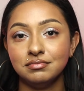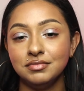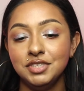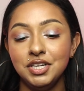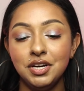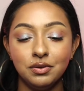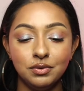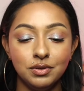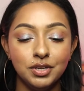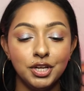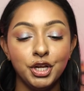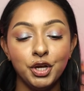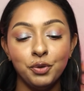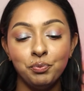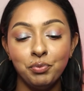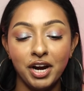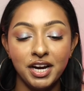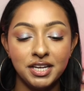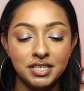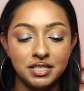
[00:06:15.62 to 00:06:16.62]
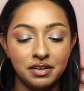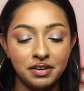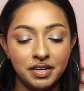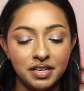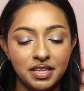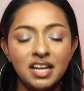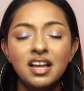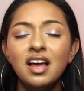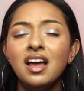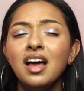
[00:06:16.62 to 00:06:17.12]
you know, good price and
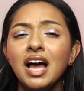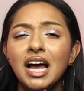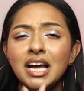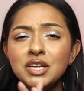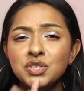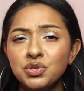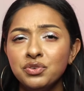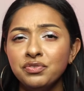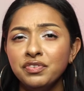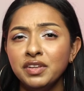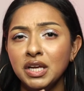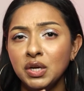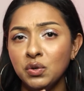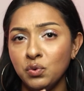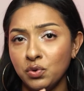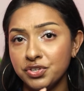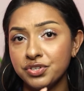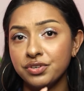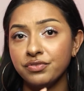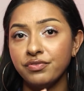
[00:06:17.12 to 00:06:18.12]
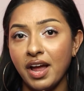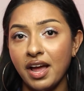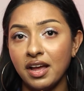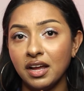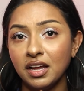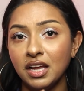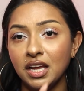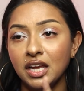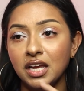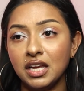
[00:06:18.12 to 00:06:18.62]
everything. I do feel like Nordstrom
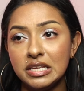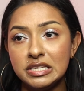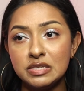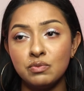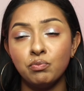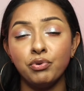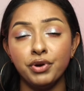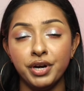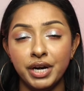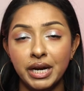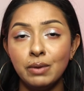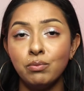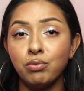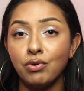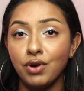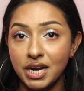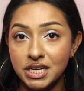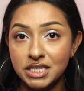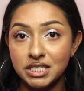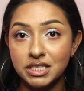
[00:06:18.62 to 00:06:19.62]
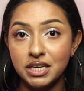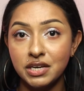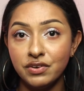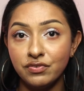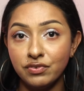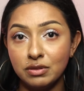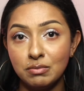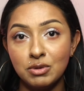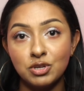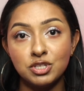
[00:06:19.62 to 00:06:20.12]
Rack is pretty
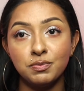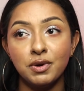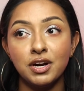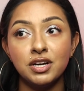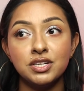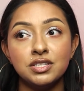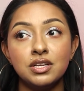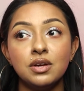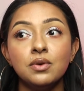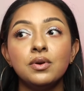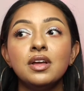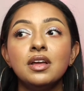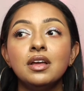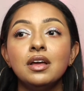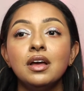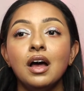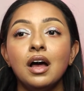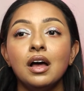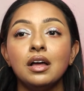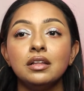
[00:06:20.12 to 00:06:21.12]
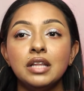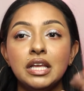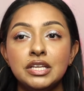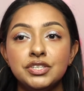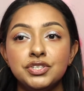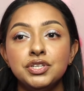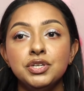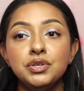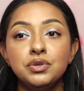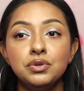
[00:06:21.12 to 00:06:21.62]
pricey for the most part, so
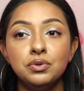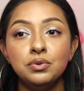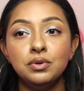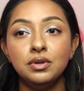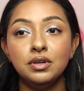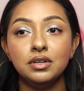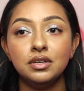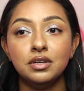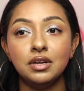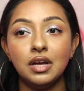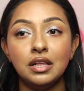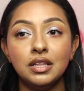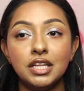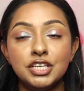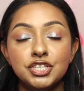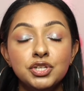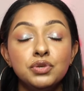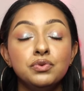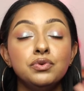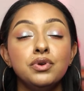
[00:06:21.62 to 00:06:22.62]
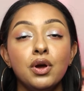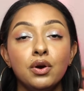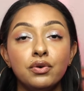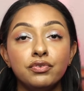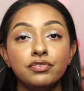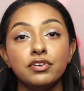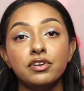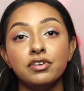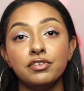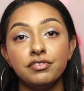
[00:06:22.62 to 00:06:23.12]
unless you know
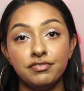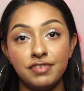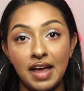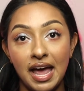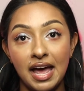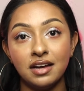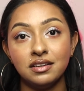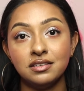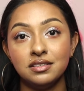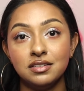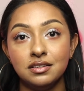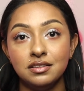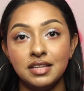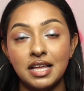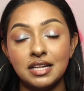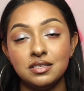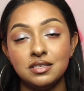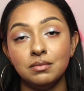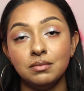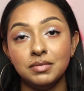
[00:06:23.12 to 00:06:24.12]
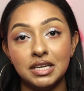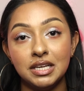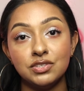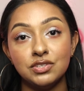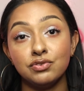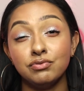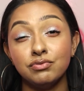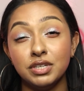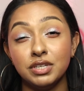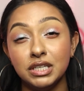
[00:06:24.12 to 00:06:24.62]
for a fact that some things
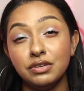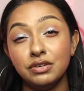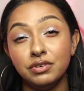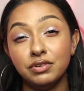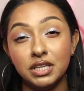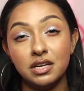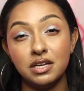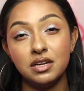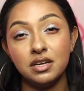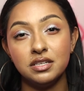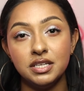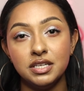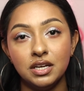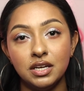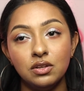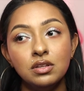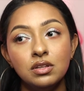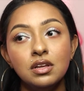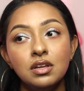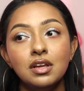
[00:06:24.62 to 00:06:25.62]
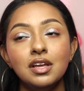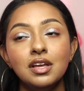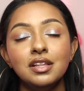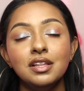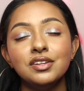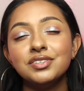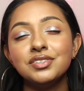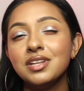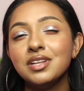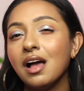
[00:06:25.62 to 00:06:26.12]
are really, really good deal,
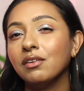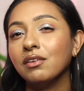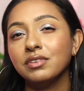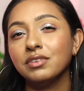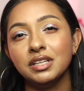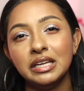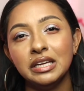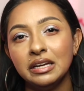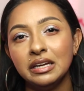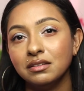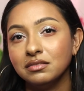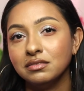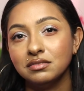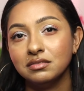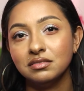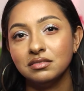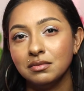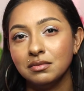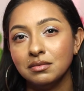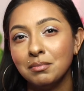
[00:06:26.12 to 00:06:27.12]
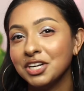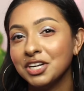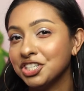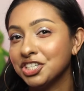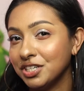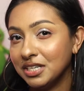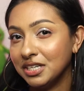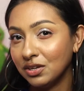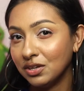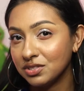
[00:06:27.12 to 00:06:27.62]
there's not really
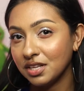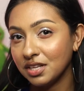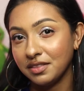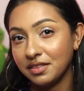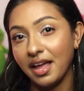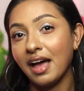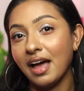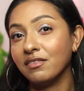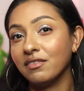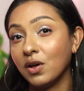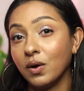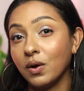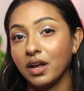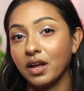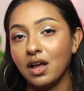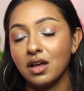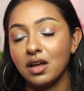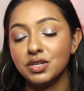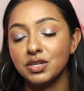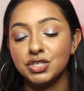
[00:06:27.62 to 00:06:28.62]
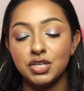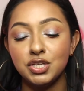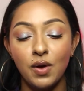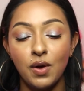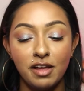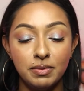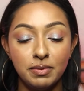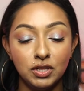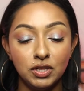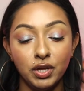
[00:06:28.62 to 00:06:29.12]
much deals that they have going on. So
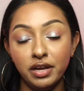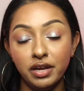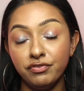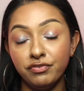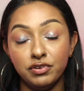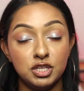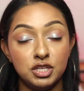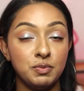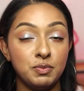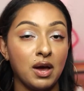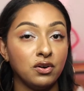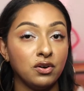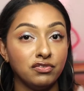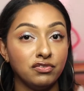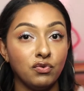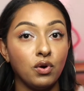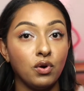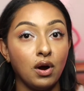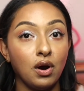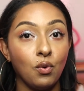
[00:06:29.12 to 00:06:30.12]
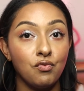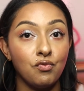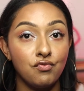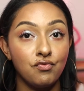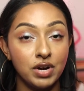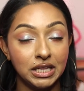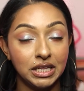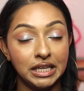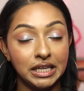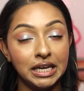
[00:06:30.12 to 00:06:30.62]
I've been looking for this powder for a
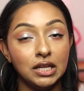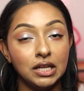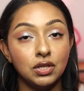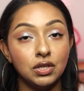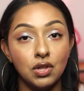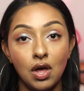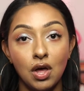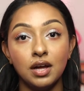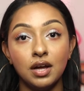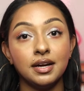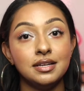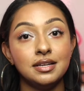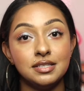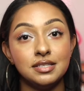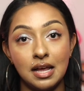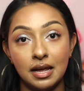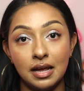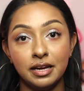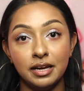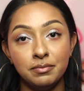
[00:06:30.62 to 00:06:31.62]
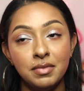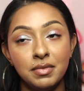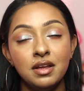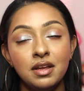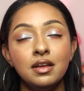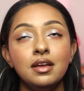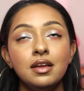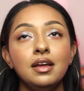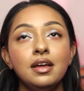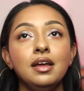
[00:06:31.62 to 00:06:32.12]
really long time,
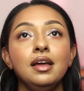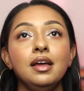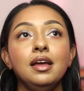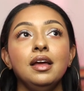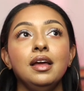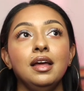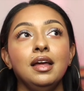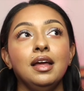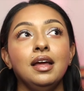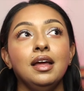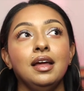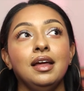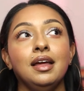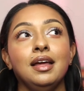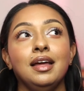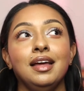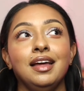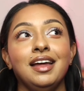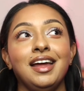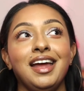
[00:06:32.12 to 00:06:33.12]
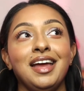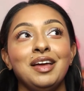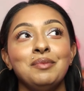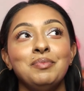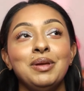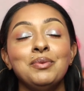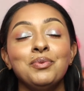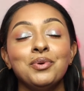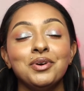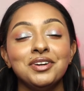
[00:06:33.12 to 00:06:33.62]
and
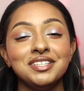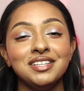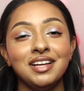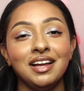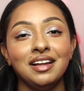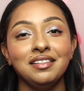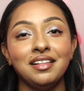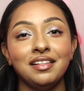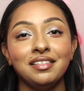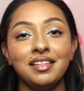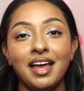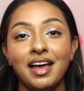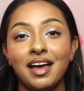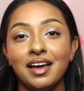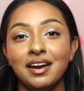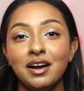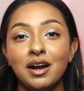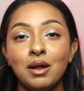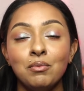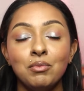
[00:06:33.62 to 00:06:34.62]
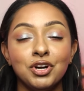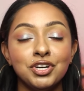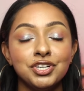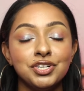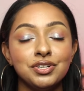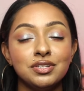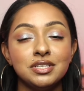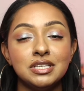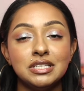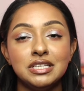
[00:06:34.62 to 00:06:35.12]
people were saying that they had it at
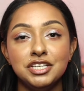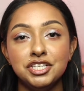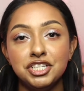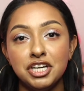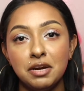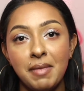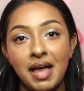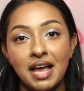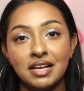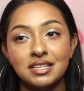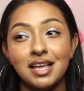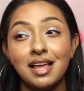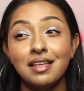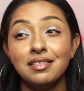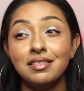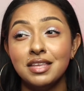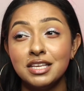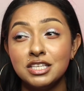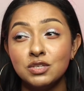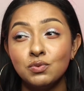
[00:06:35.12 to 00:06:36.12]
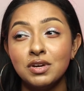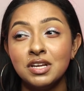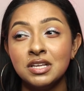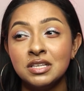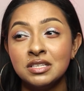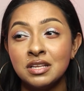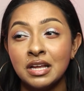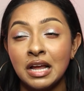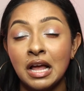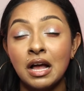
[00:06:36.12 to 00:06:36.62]
Marshall's and TJ Maxx, and this
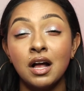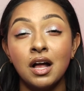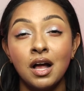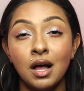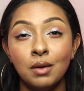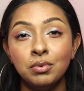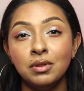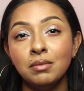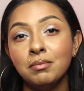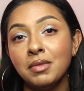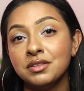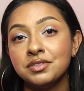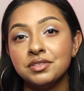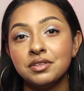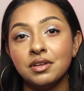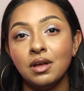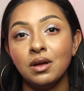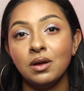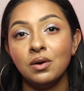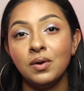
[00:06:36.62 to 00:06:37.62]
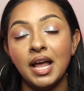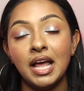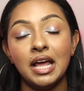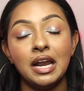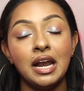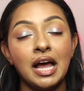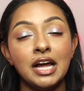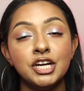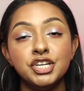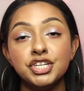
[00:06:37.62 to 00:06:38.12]
was like a couple months ago,
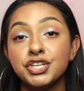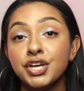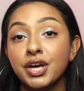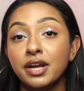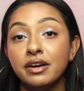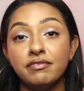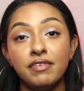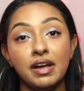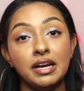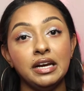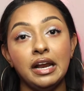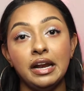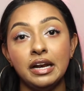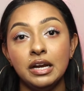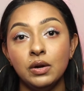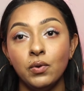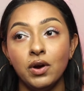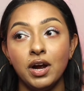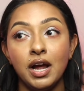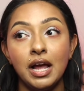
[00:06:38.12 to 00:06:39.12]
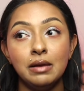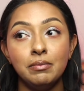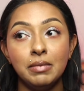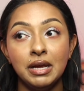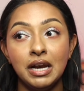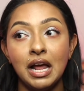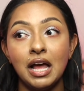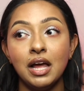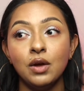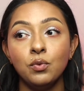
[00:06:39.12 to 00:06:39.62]
and I just couldn't find it anywhere. I
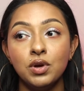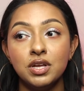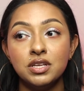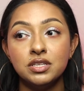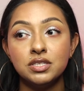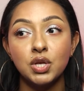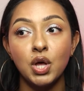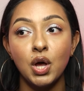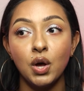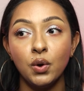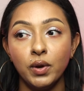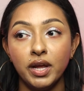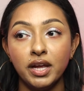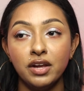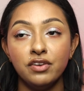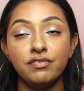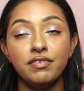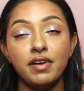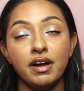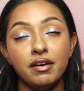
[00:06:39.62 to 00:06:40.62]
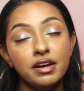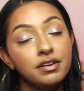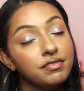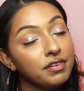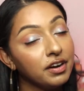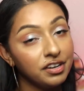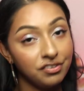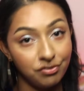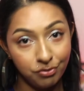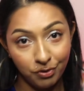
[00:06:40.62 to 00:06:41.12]
mean, I was going very,
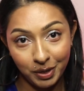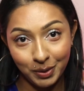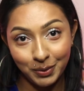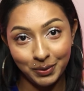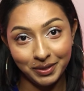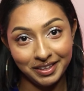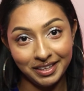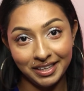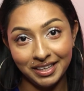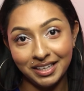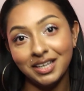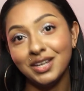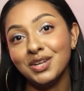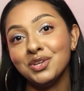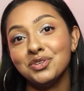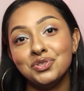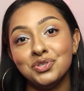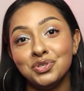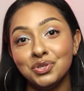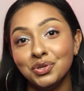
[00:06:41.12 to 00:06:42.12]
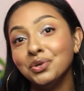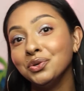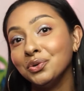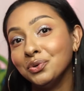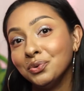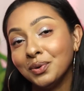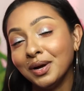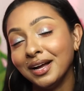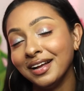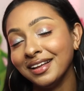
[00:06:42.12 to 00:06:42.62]
very frequently
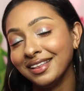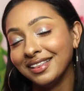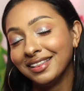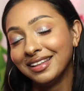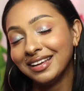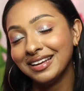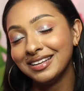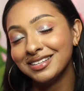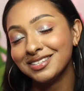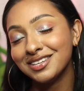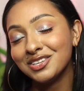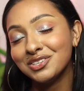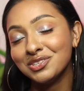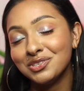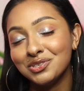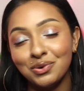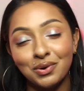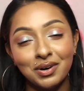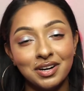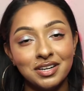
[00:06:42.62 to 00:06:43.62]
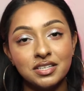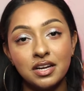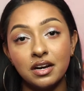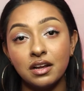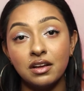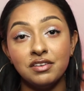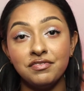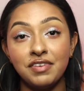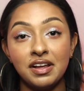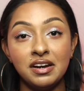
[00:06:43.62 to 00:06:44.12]
to these stores, and
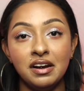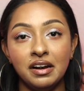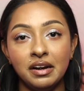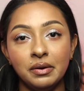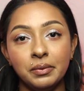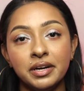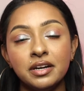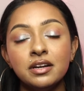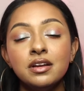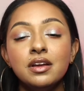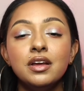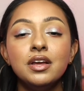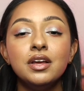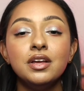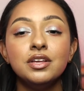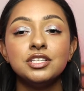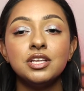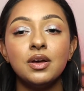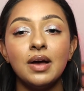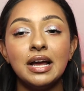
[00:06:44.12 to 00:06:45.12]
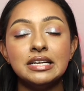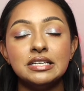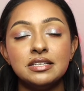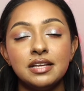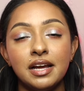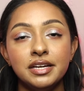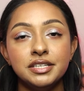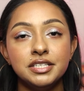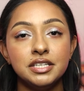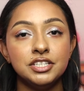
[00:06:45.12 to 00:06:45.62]
I couldn't find it anywhere. So I
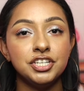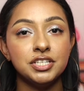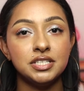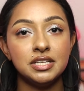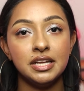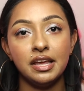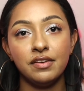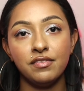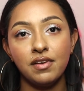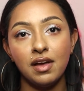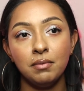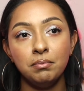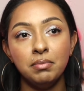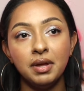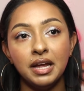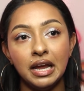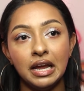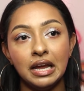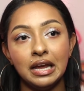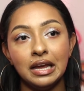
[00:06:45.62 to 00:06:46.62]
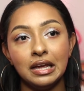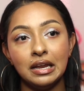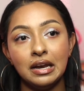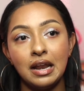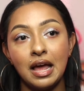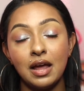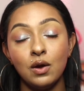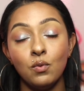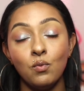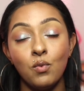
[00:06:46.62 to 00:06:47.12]
decided to just give up, and
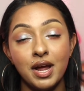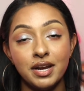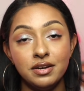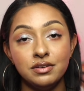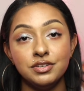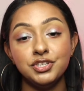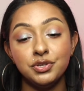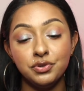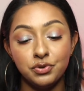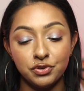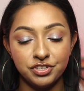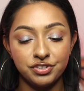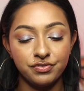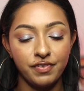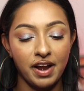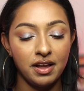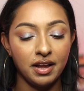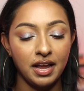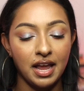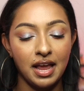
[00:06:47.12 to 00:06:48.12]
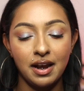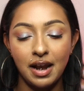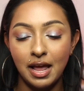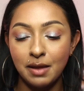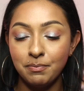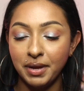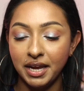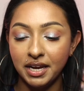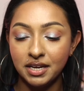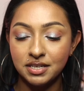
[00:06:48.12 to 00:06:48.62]
I went to Nordstrom Rack, and I
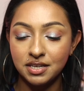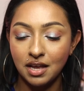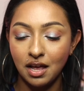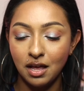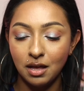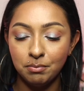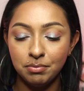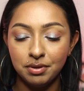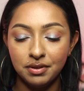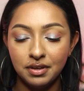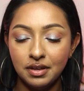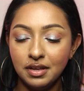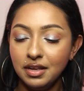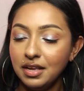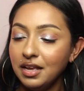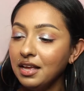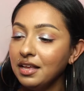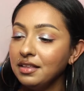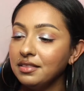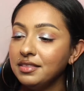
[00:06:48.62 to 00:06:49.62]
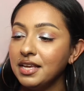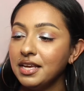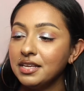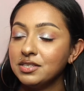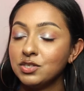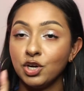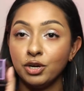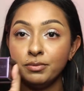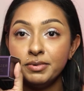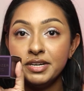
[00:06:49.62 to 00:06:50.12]
picked up
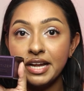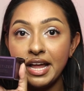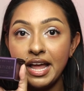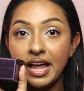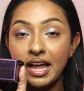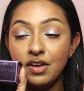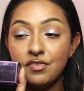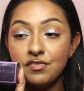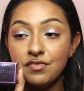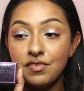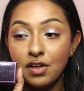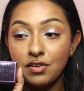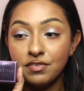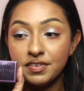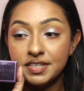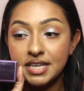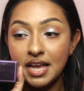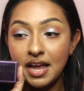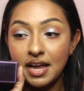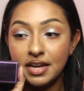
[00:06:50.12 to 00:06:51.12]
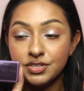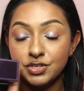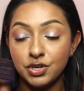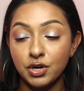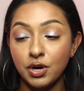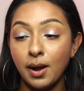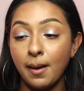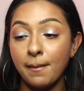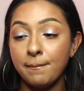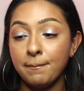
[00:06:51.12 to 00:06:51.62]
this Urban Decay
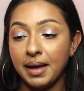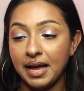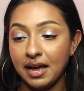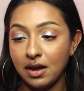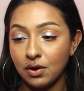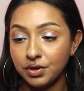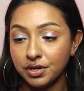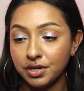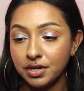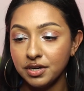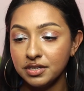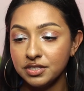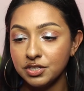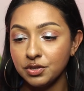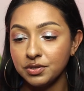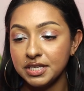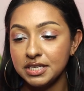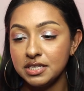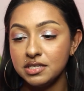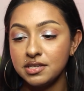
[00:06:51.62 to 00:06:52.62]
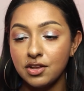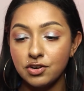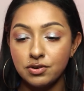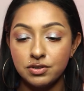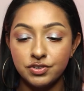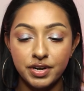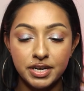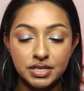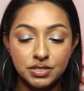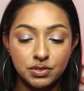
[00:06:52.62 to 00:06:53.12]
Velvetizer powder. So this is a
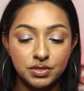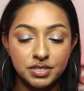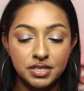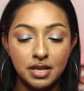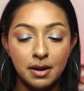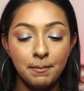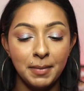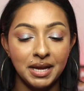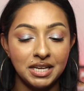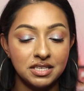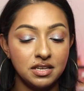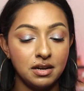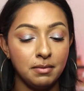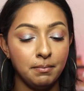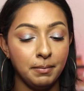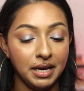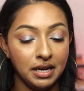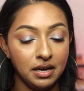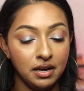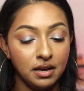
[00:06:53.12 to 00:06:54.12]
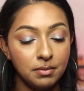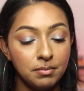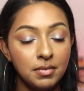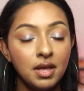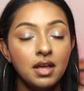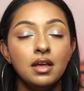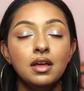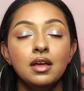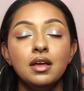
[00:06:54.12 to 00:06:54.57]
translucent mix-in medium.